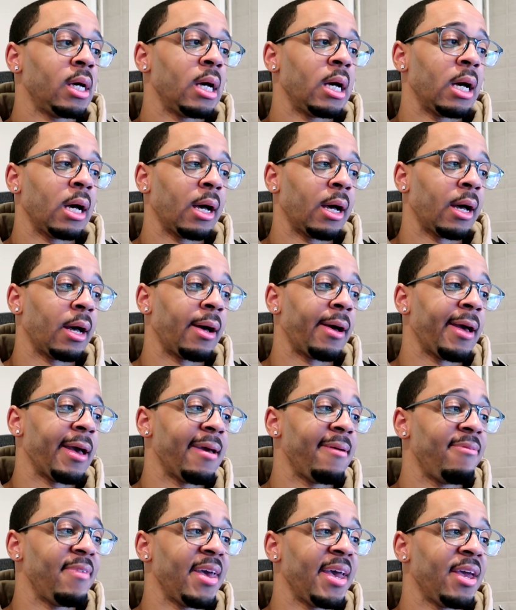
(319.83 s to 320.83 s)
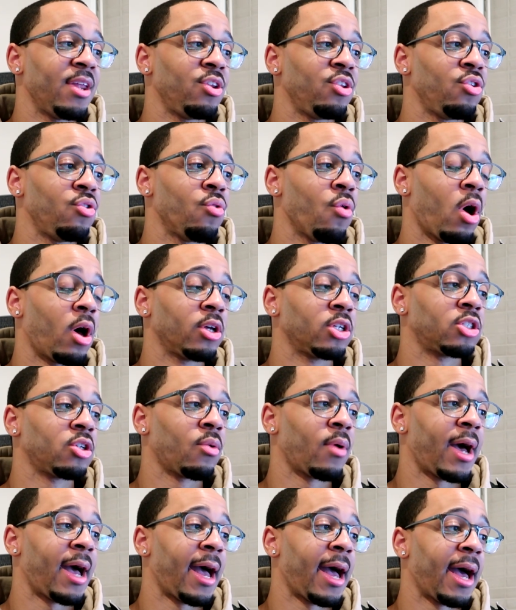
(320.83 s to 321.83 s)
And then you
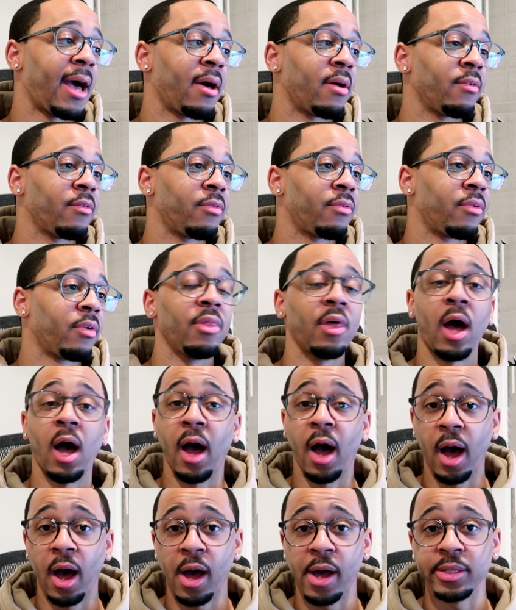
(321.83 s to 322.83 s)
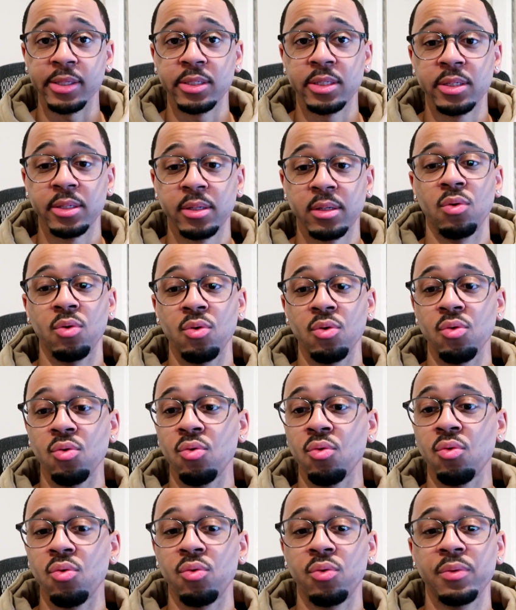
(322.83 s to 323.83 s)
also have the aunt
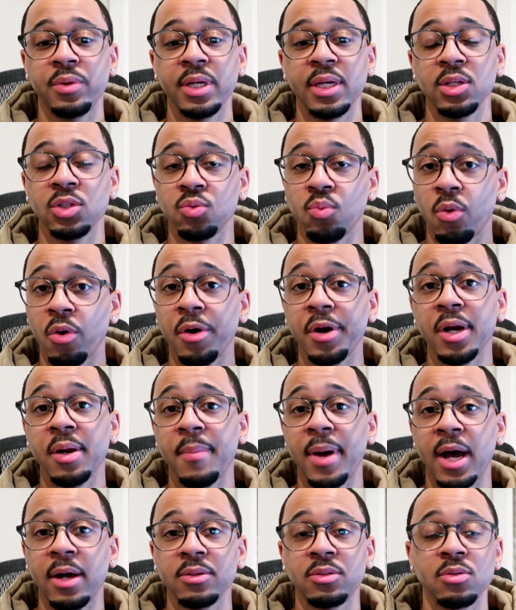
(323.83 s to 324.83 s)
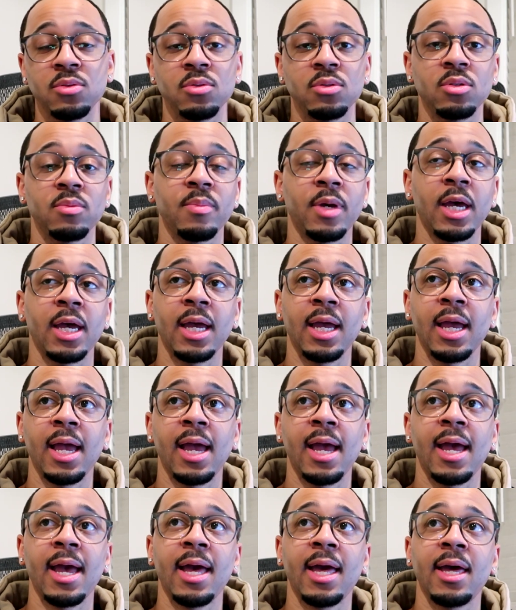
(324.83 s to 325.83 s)
who is worried about
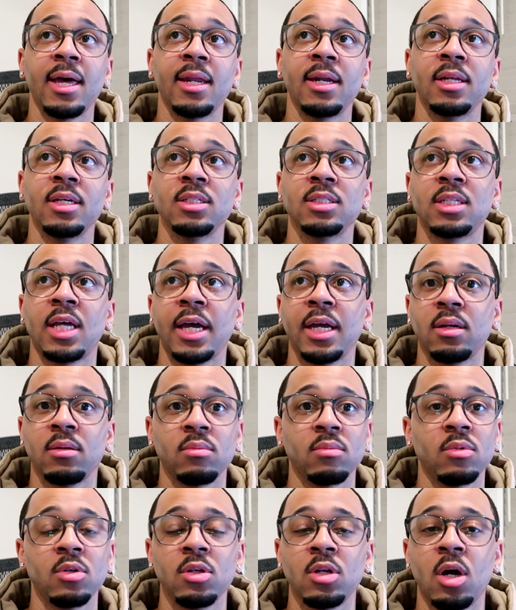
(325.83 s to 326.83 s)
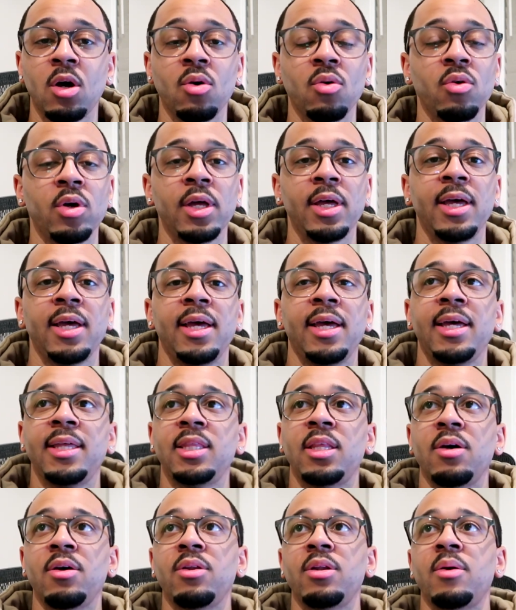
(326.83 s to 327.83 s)
Suzume and is like, you know,
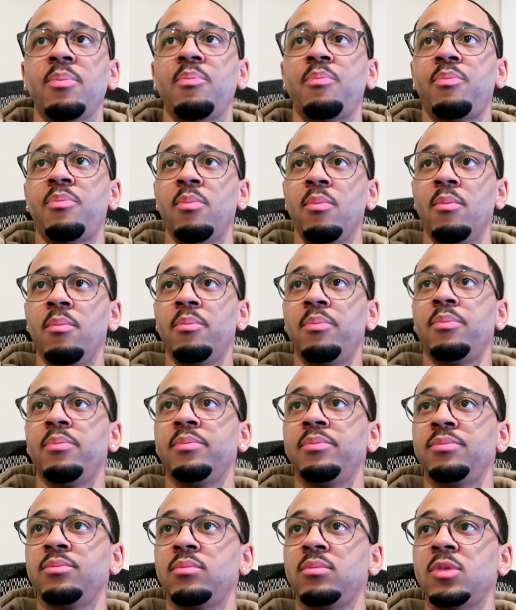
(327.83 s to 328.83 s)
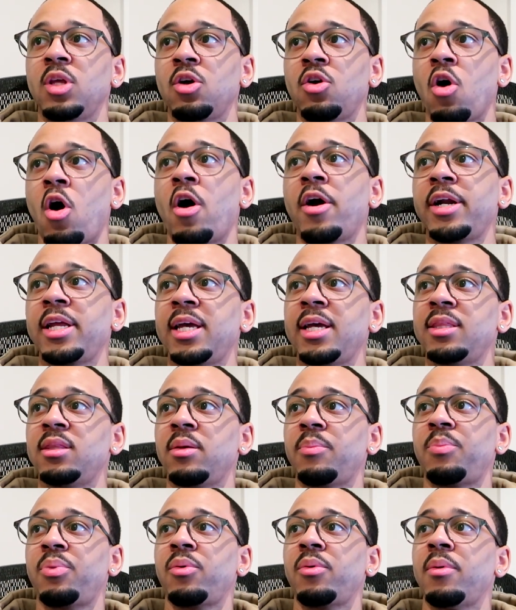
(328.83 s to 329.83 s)
the guardian,
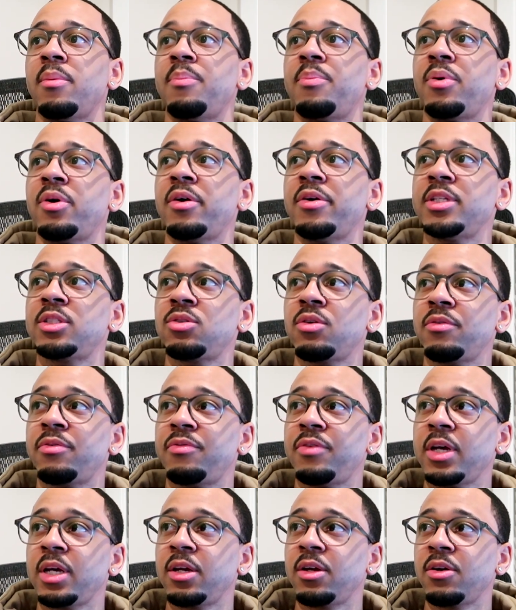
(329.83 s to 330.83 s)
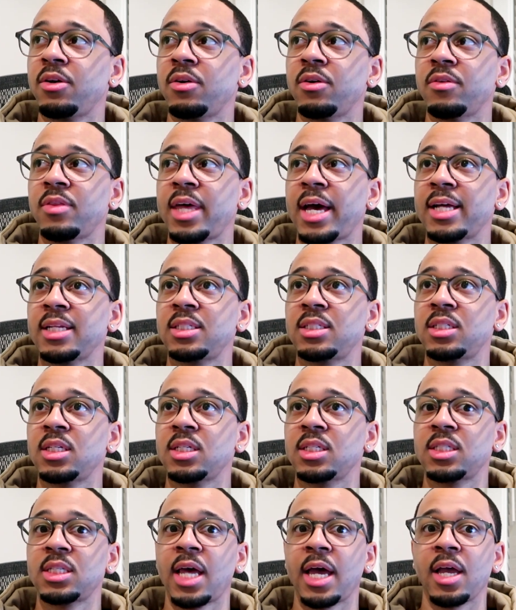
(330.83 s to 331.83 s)
the parental figure that's
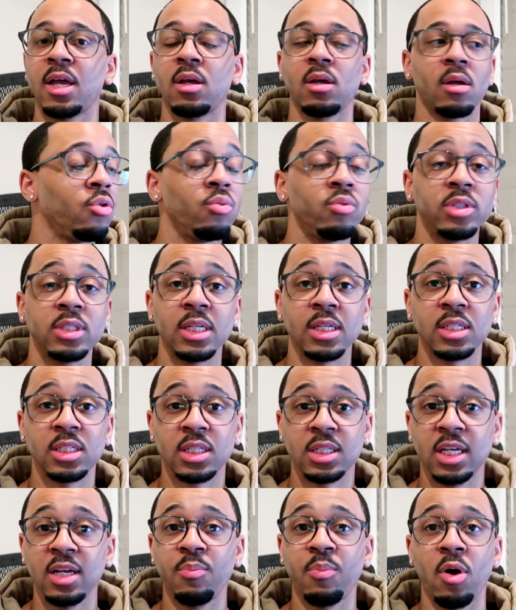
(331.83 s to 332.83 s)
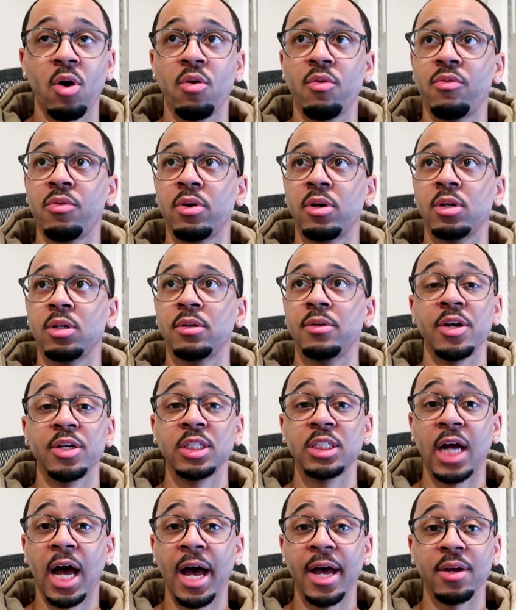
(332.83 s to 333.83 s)
just like losing sleep over their
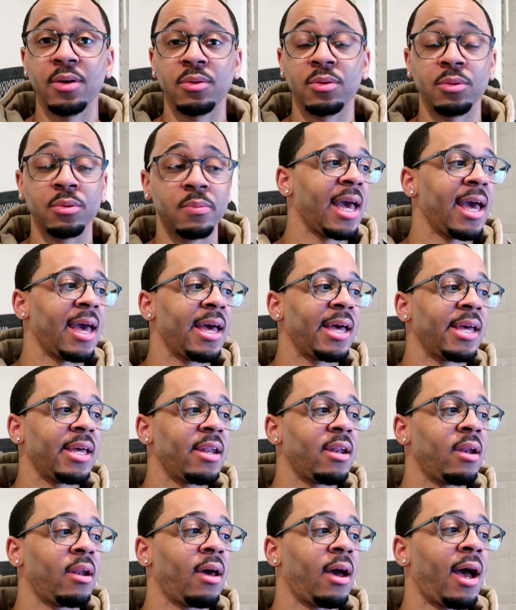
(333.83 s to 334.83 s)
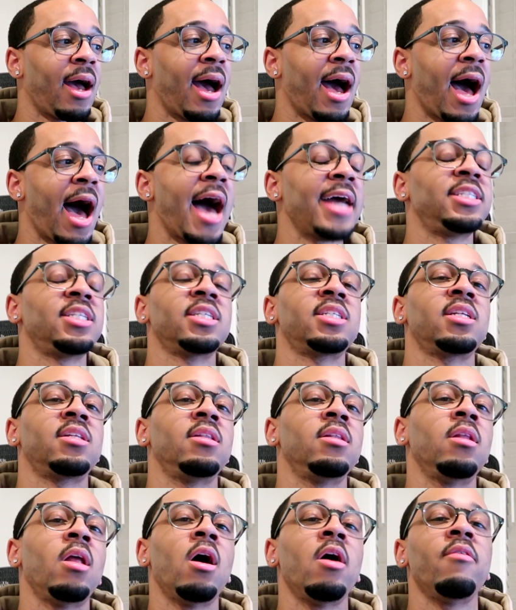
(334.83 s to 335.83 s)
child. And I just
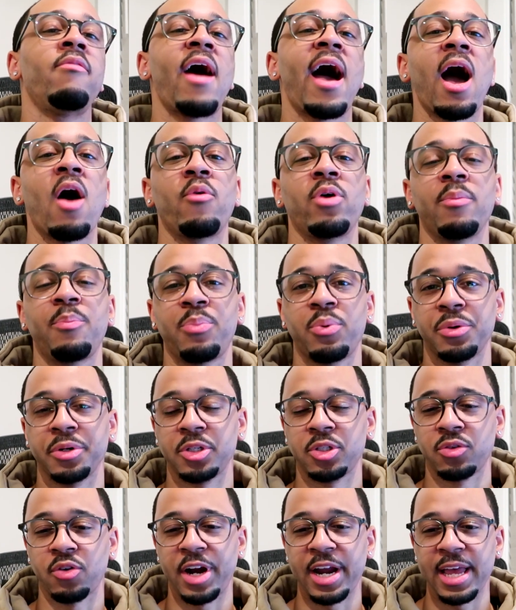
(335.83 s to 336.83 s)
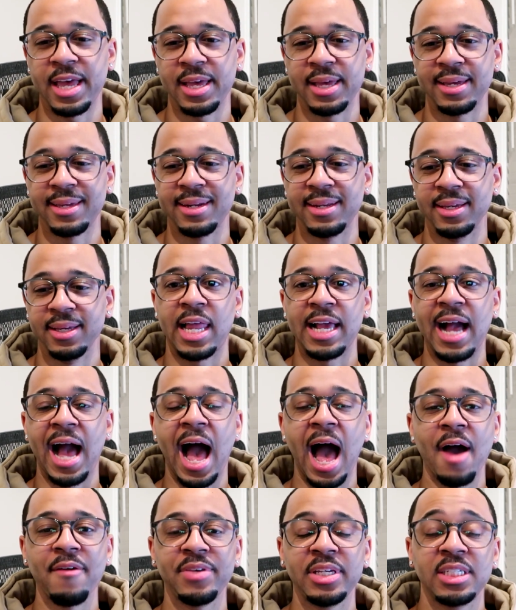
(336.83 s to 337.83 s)
love how it portrayed, like,
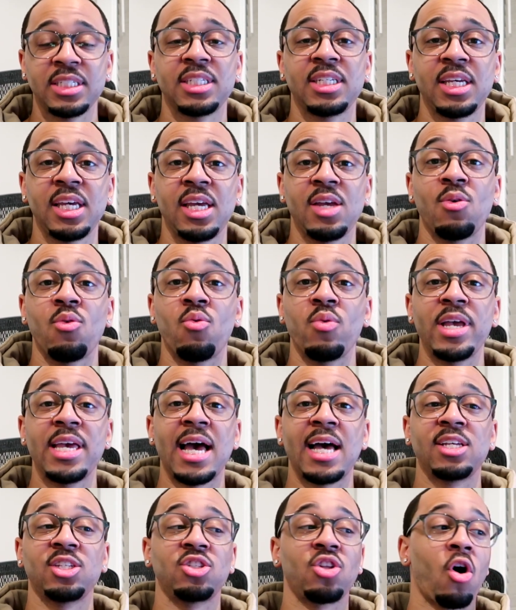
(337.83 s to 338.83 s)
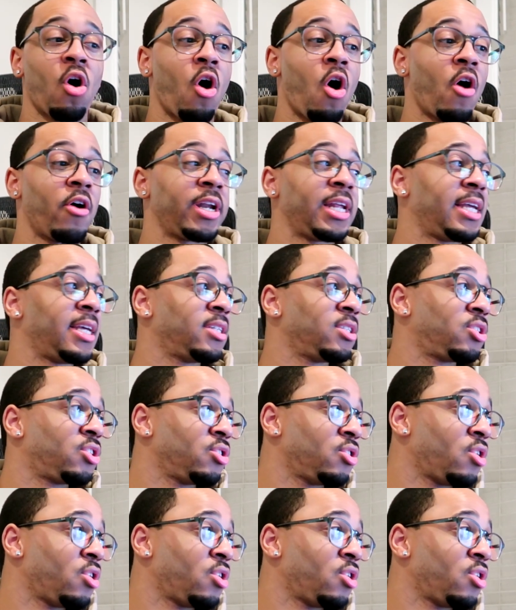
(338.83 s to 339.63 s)
obviously we as the audience